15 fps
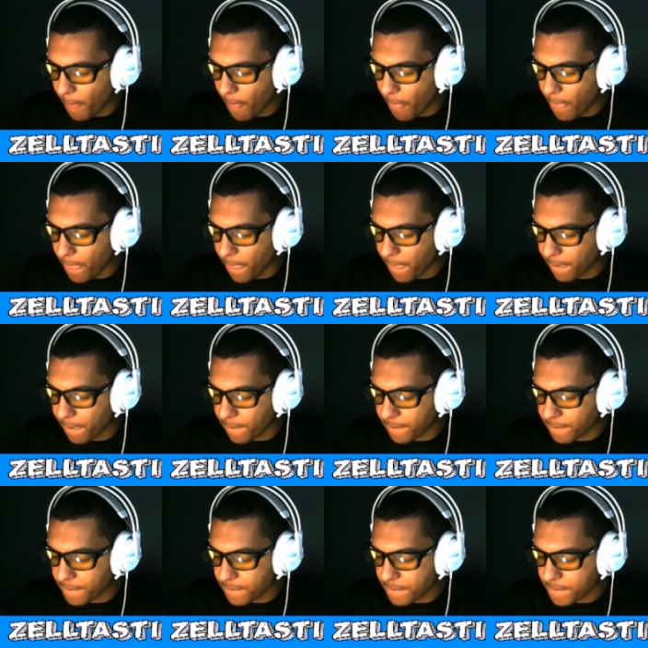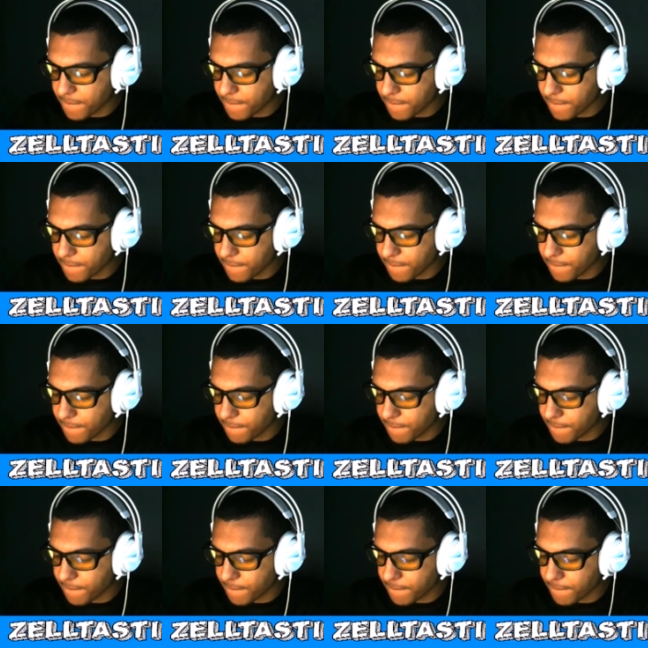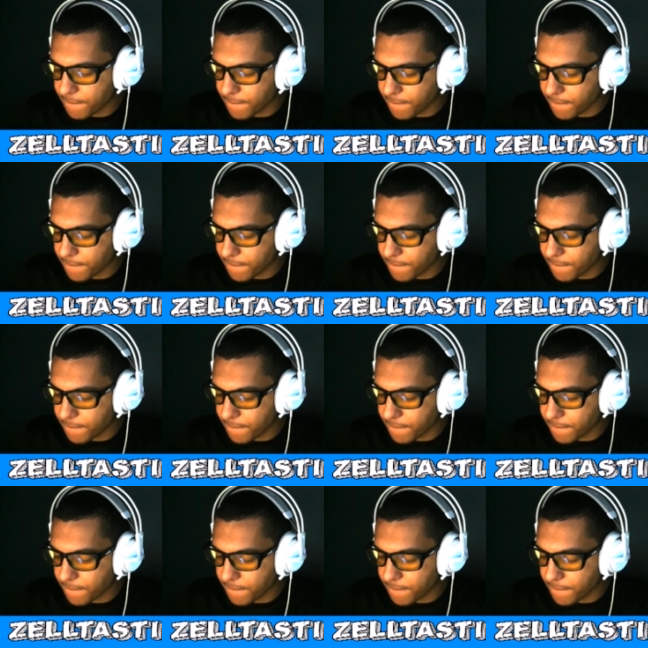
[no speech]